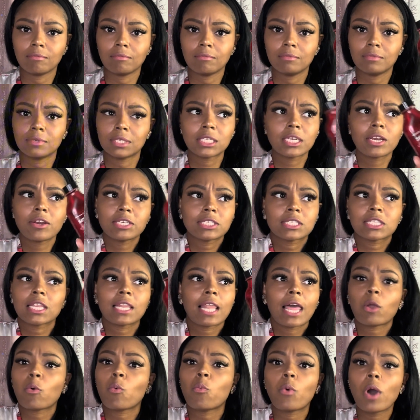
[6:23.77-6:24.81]
Seriously,
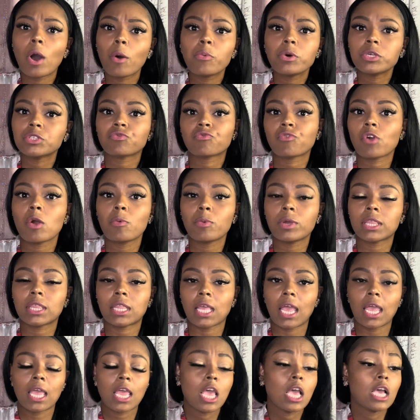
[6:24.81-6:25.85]
like, what was wrong with
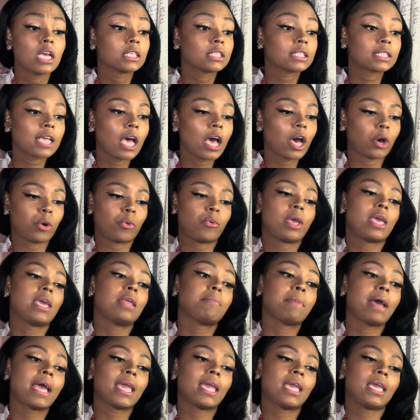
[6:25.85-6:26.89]
it? So in
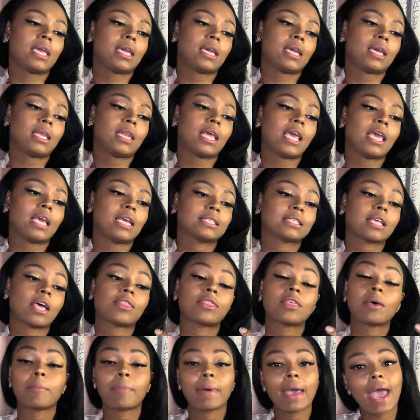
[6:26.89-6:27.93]
my hand is
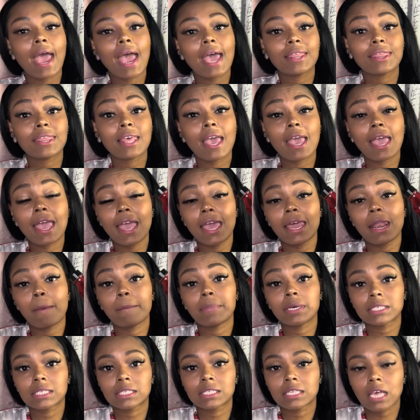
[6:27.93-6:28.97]
the bath and
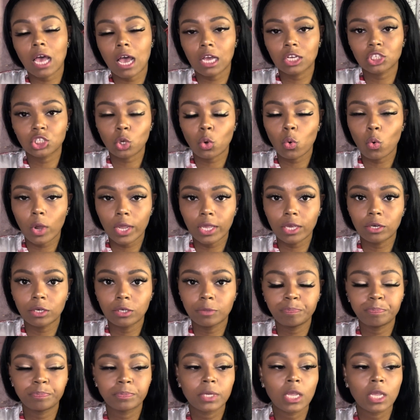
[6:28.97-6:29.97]
massage oil.